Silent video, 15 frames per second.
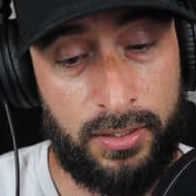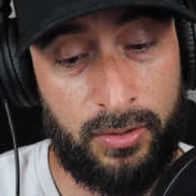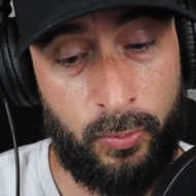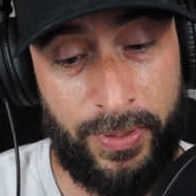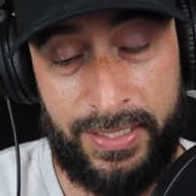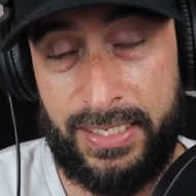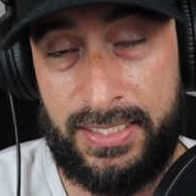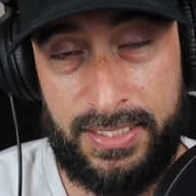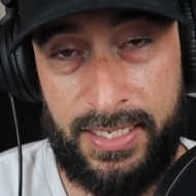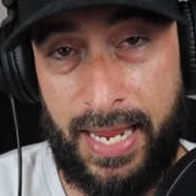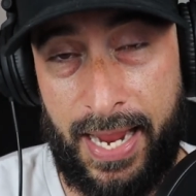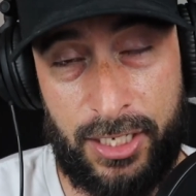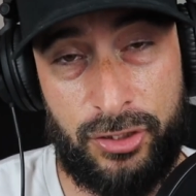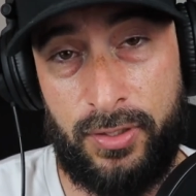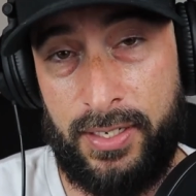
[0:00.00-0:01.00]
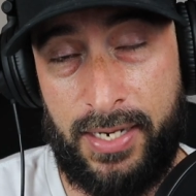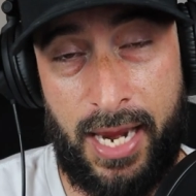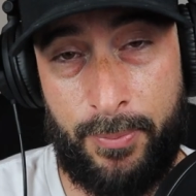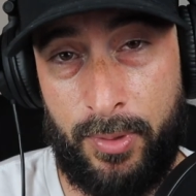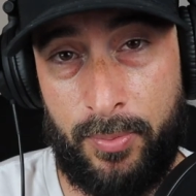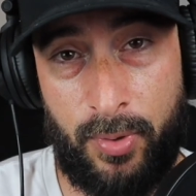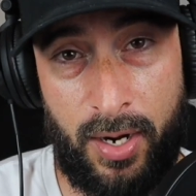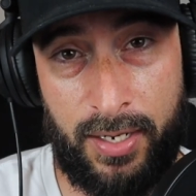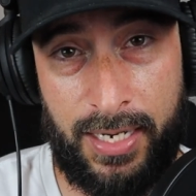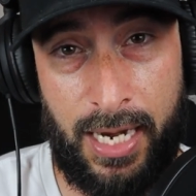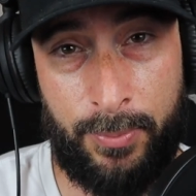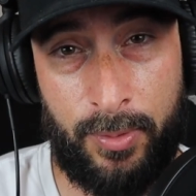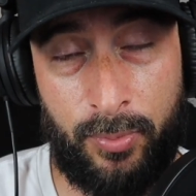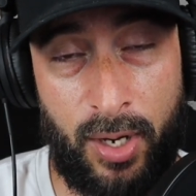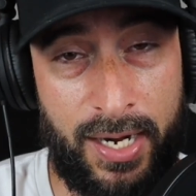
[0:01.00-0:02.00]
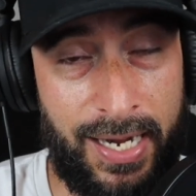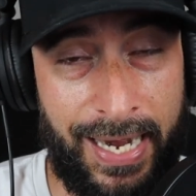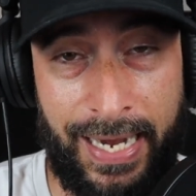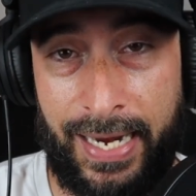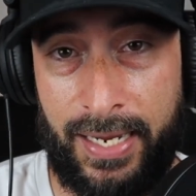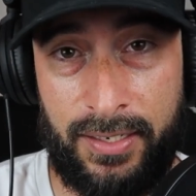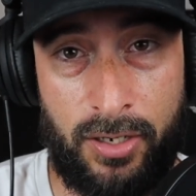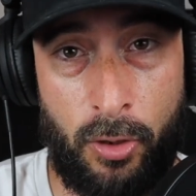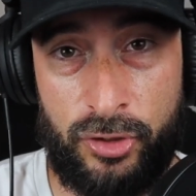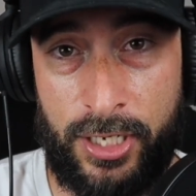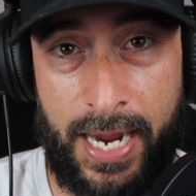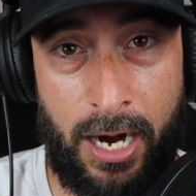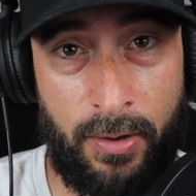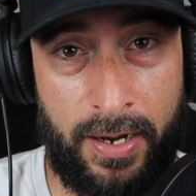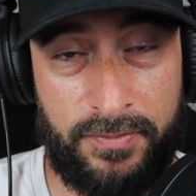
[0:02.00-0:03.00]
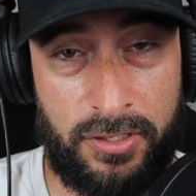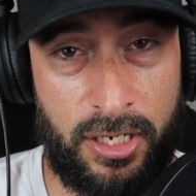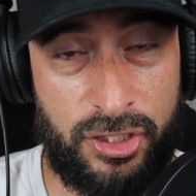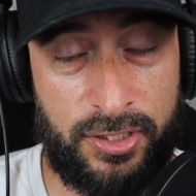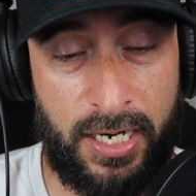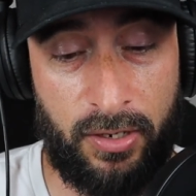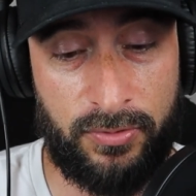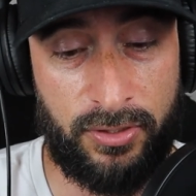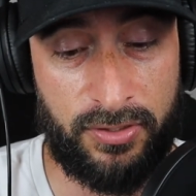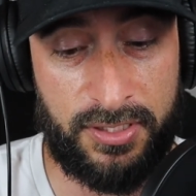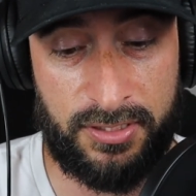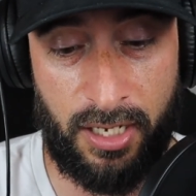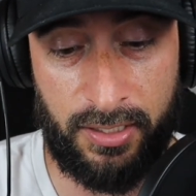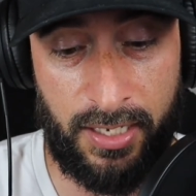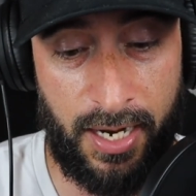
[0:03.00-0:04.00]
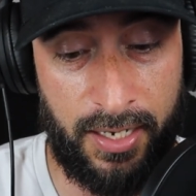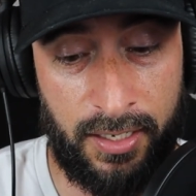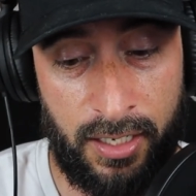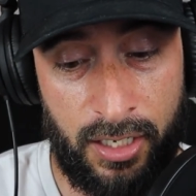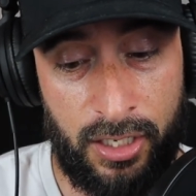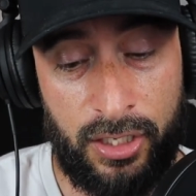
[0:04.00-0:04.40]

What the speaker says: we did see actually Cameron Brate and OJ Howard have touchdowns on Sunday.